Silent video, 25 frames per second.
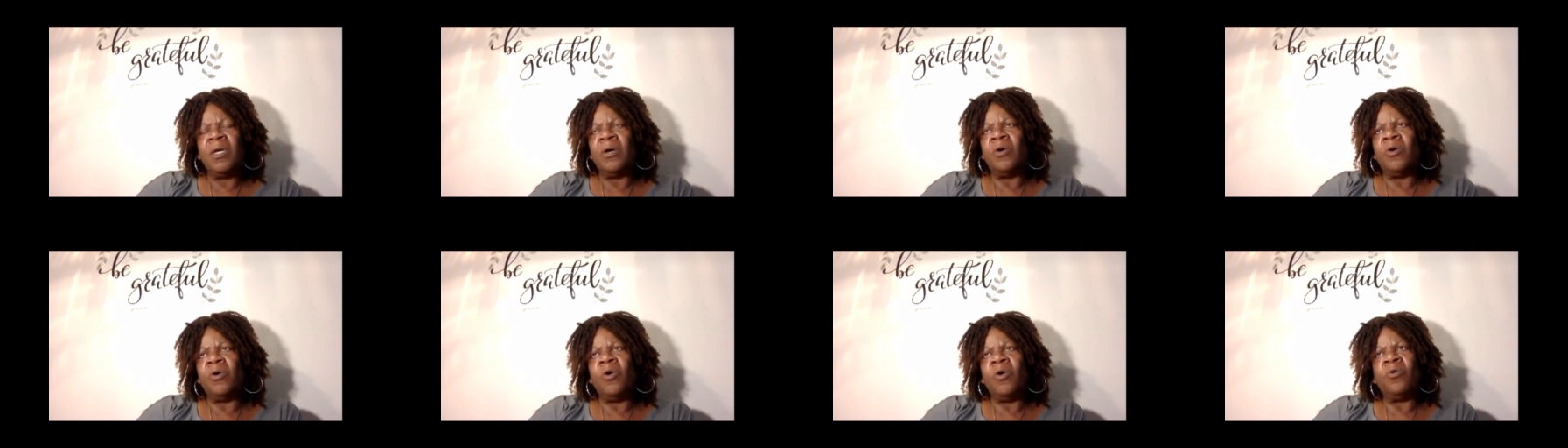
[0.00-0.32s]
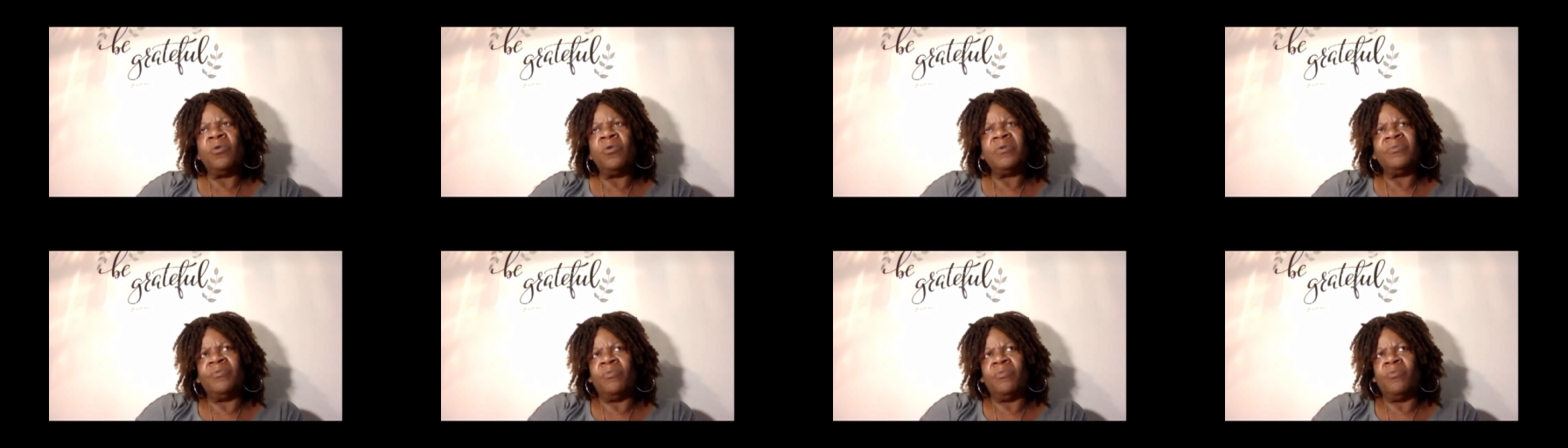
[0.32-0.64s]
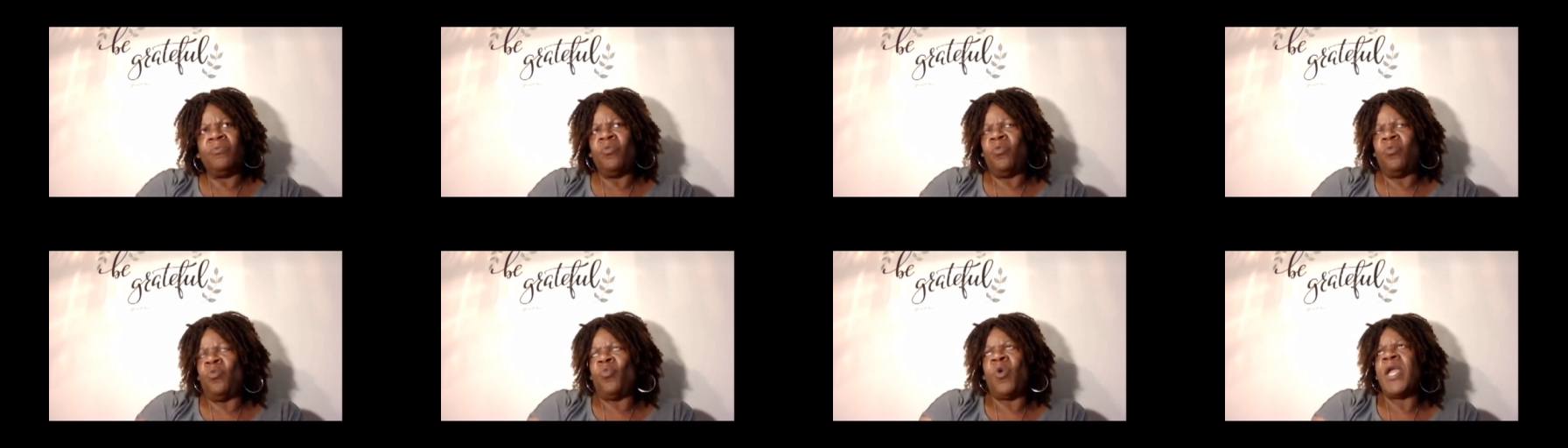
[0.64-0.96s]
o
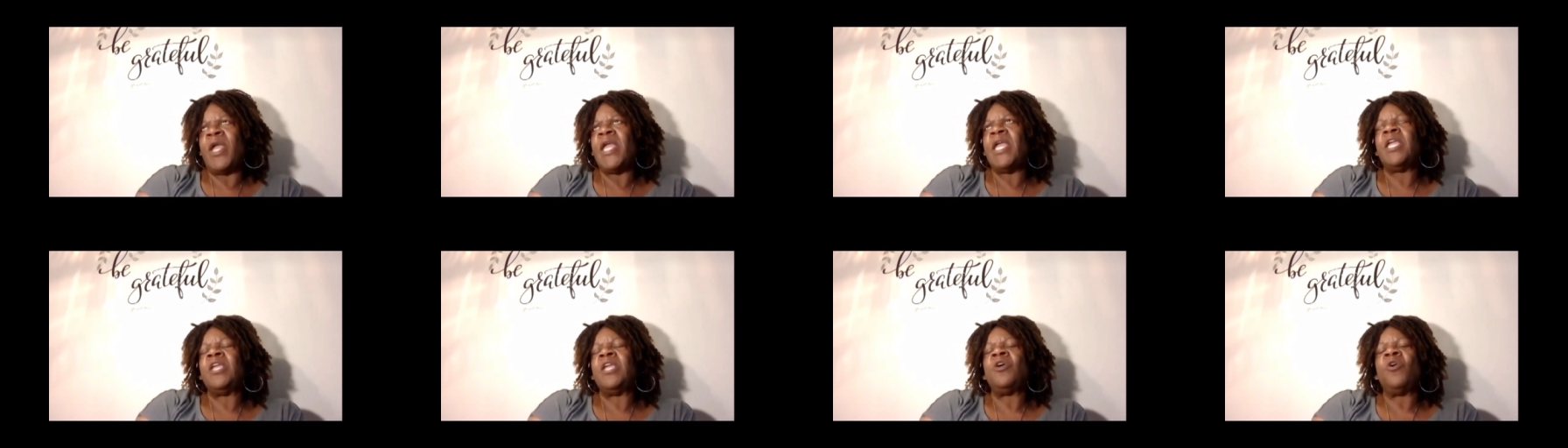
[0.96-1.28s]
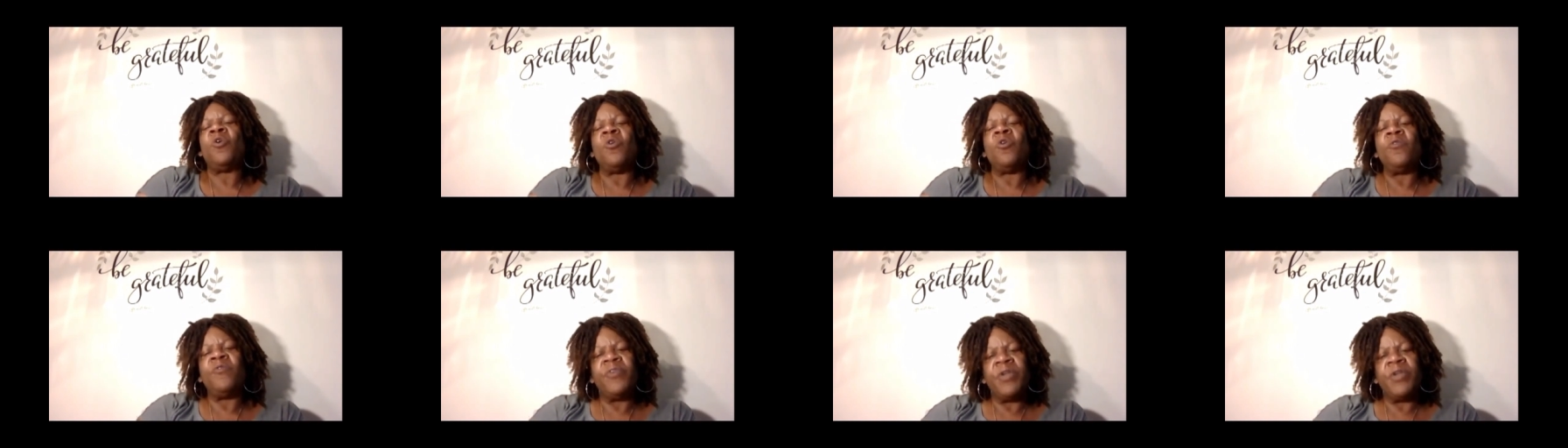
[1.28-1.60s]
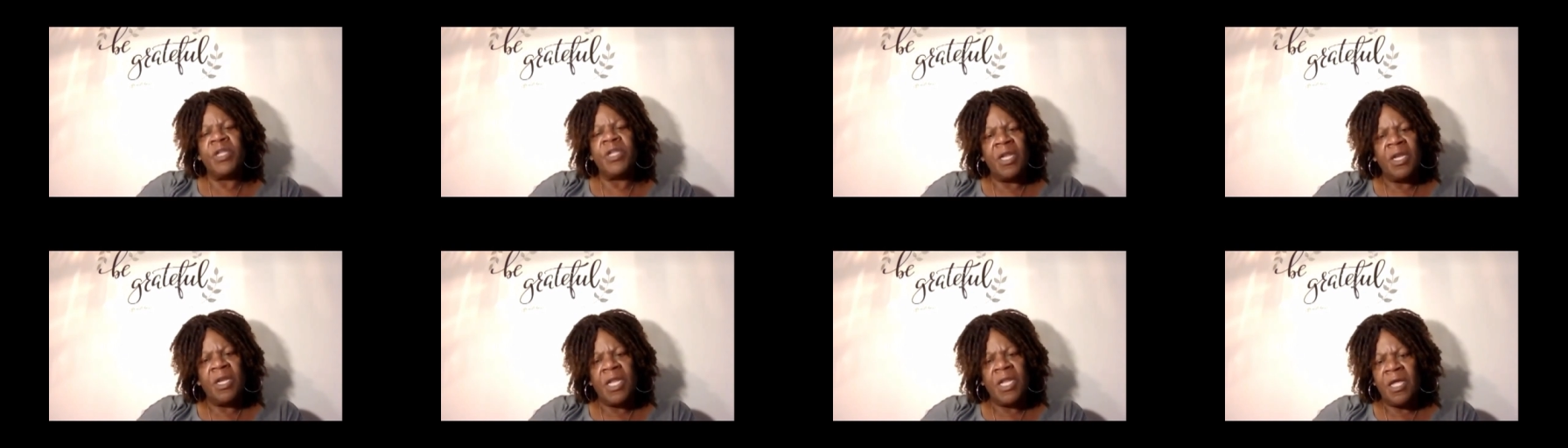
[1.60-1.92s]
way over
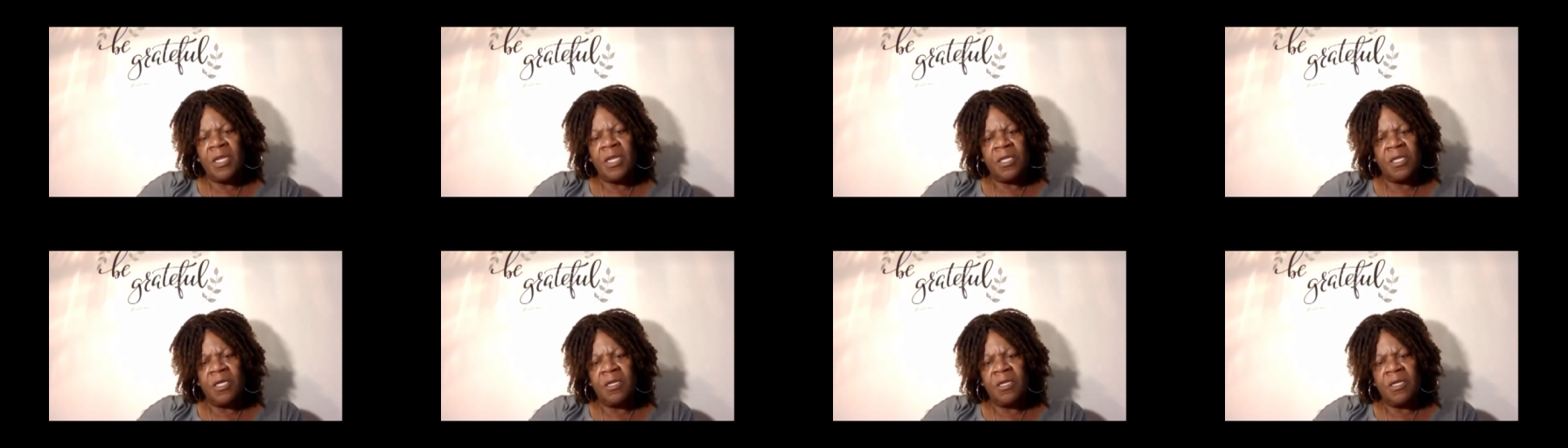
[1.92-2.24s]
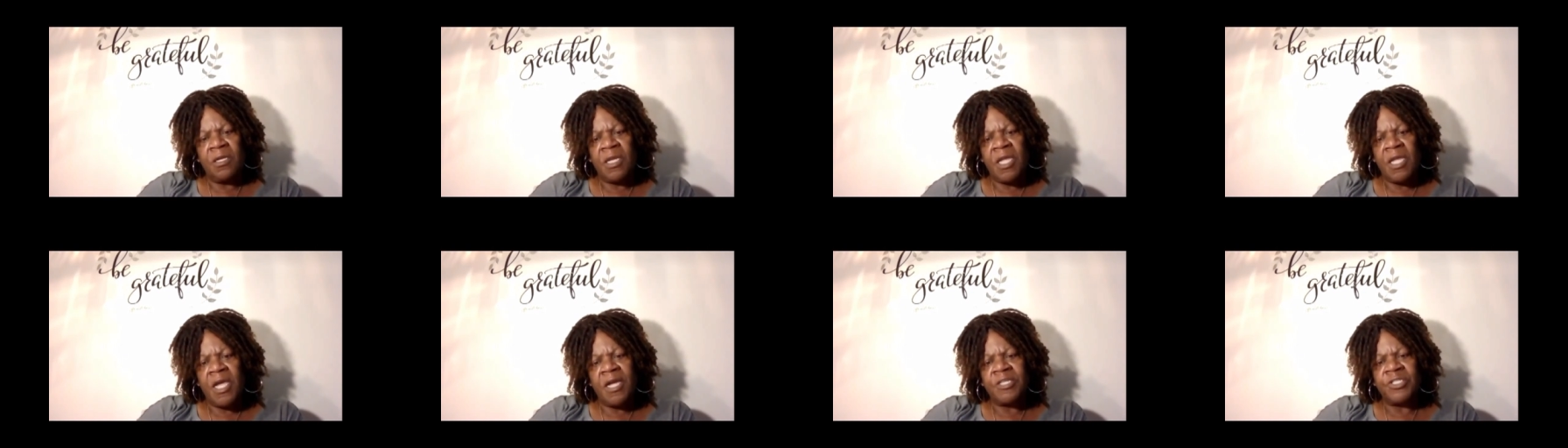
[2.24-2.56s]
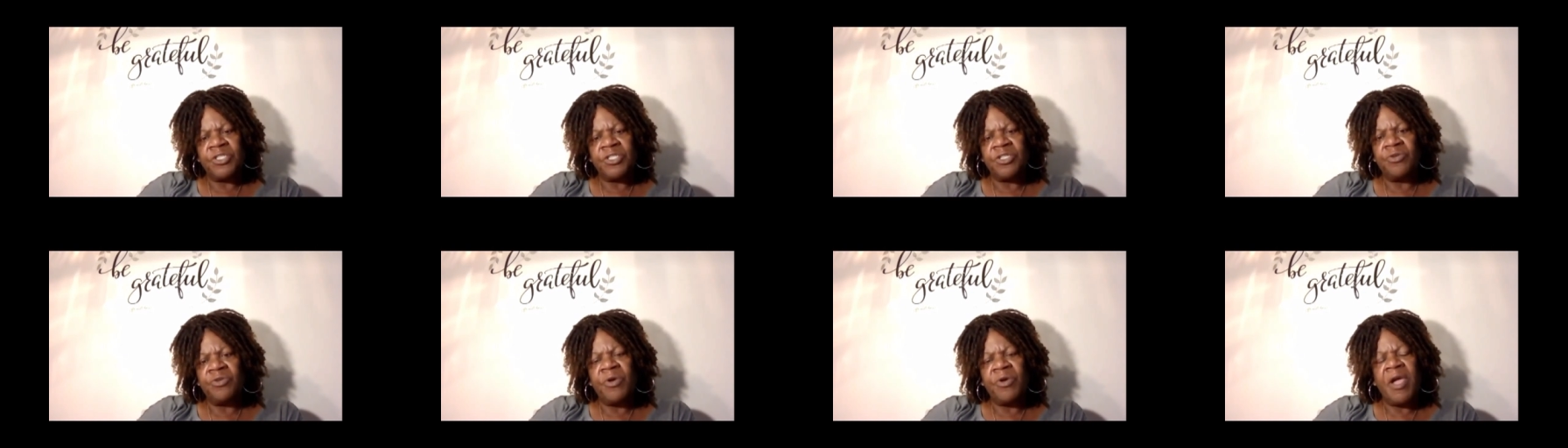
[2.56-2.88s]
the, na the
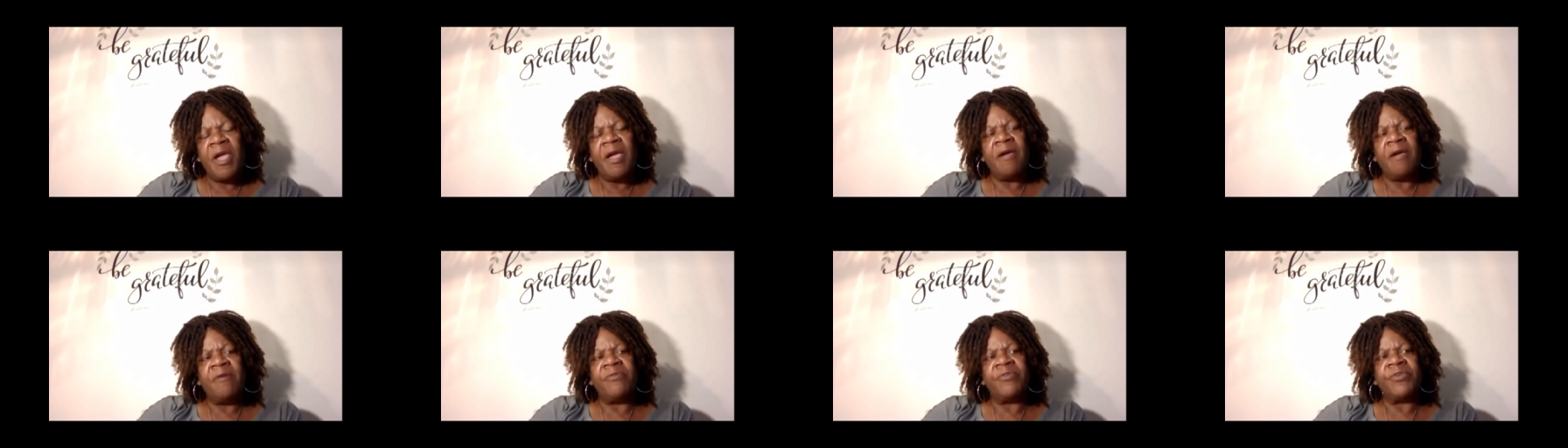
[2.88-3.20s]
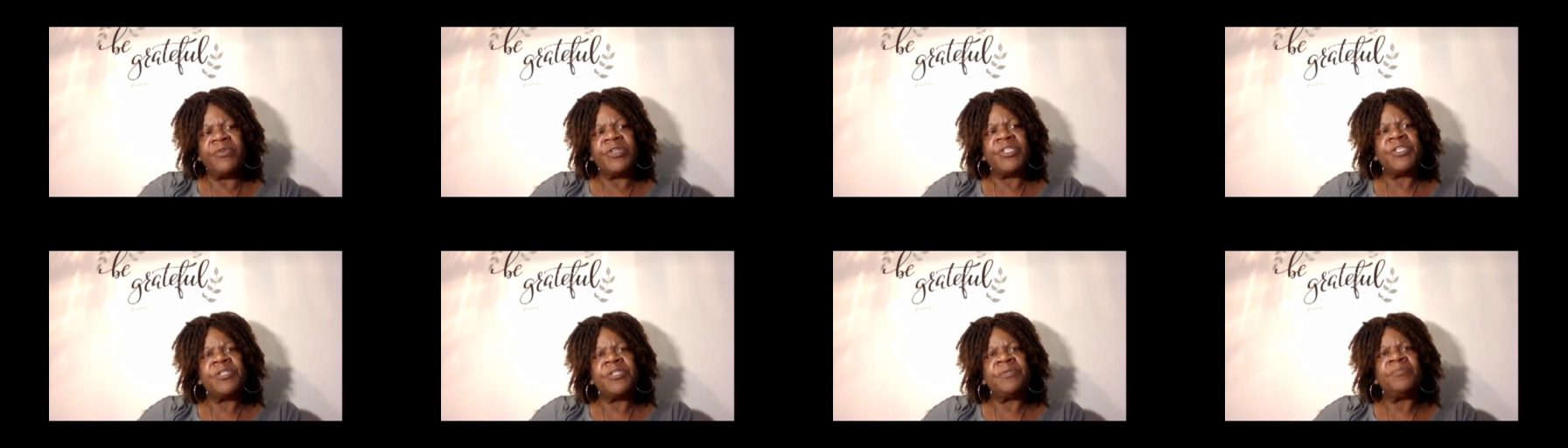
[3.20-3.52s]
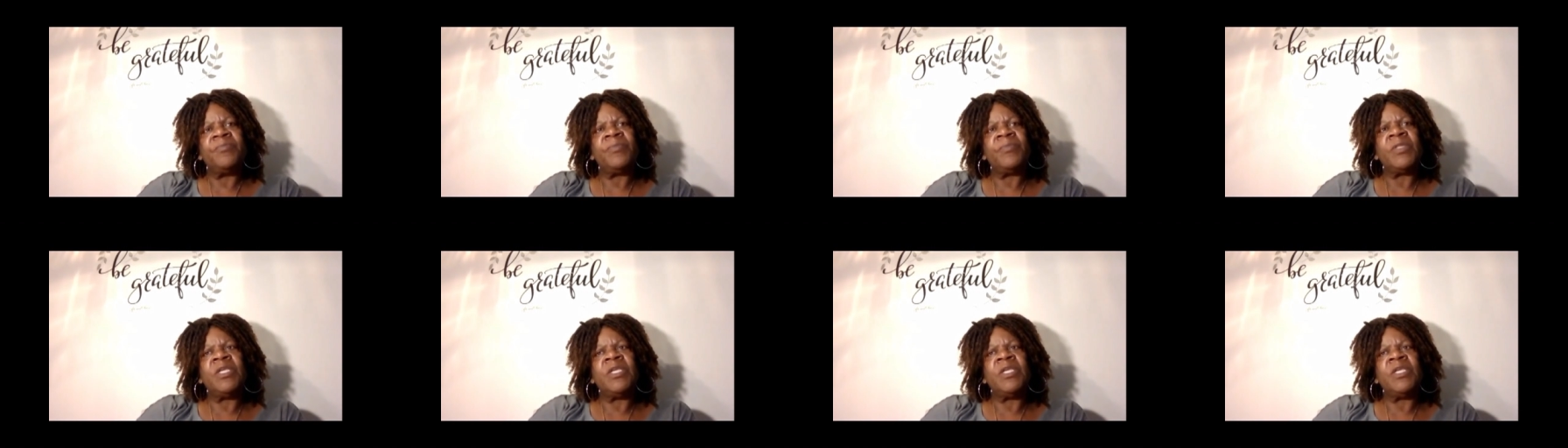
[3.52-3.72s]
national average.